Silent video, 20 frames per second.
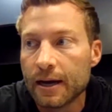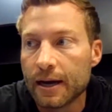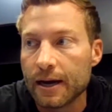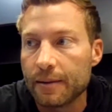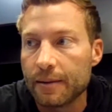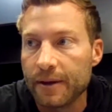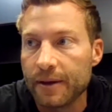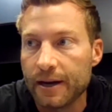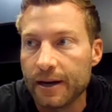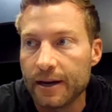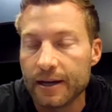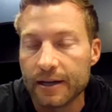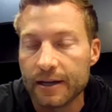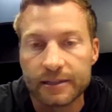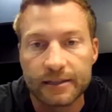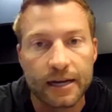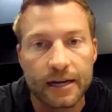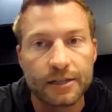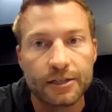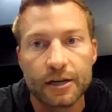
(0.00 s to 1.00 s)
kind of being an
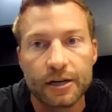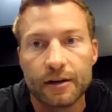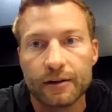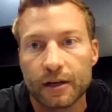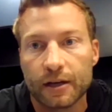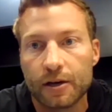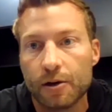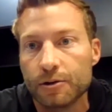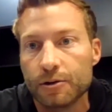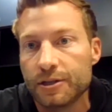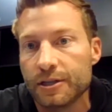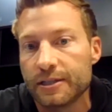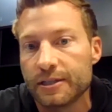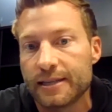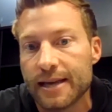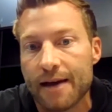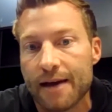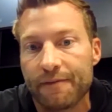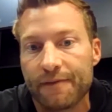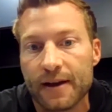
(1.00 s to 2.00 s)
extension of the coaching
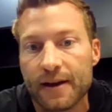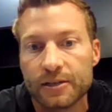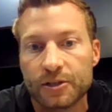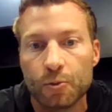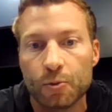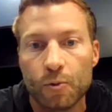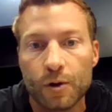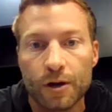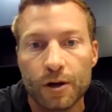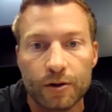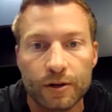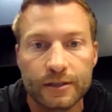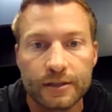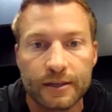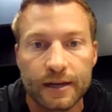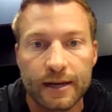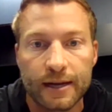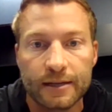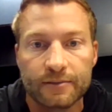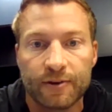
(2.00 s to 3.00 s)
staff, as you will,
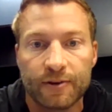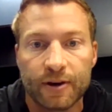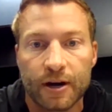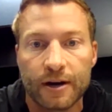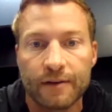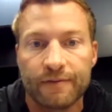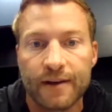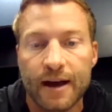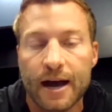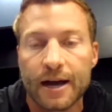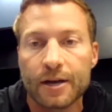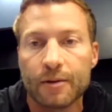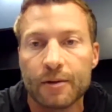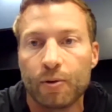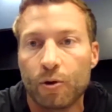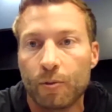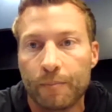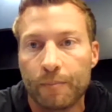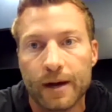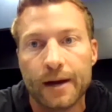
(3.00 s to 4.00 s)
is is very
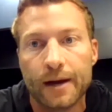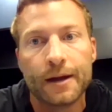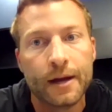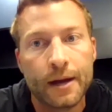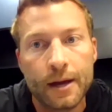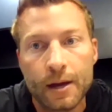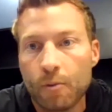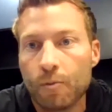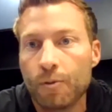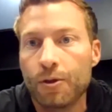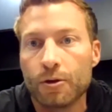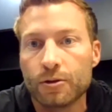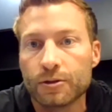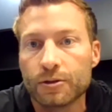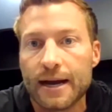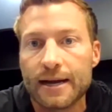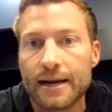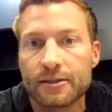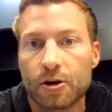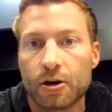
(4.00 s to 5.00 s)
valuable. But when
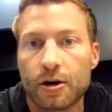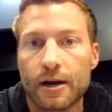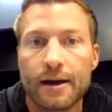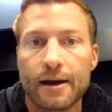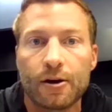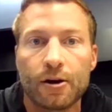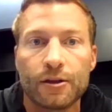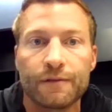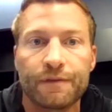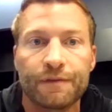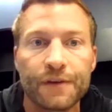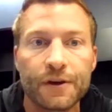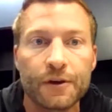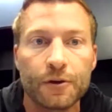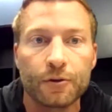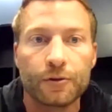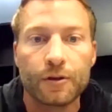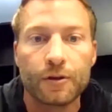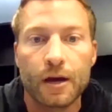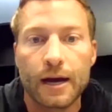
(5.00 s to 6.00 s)
those guys aren't out on the
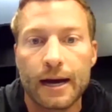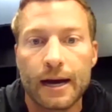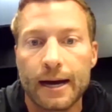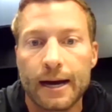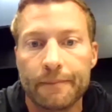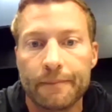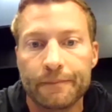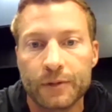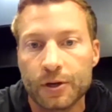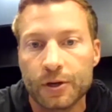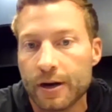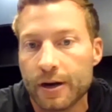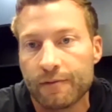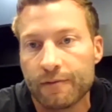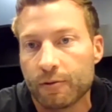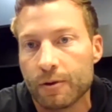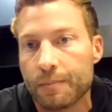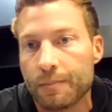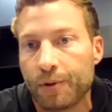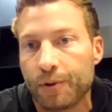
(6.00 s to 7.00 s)
field, um, you're
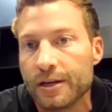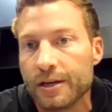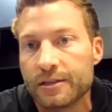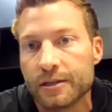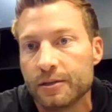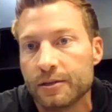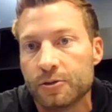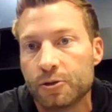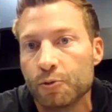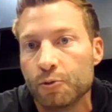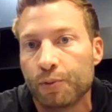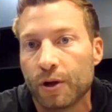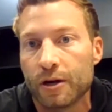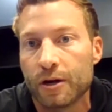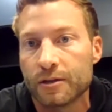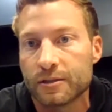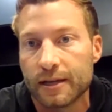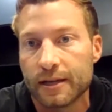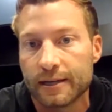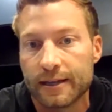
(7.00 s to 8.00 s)
never replacing two
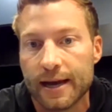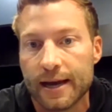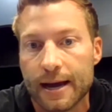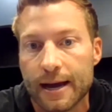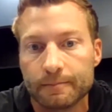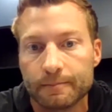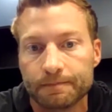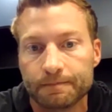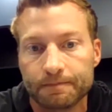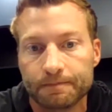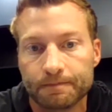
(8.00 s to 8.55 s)
players like that.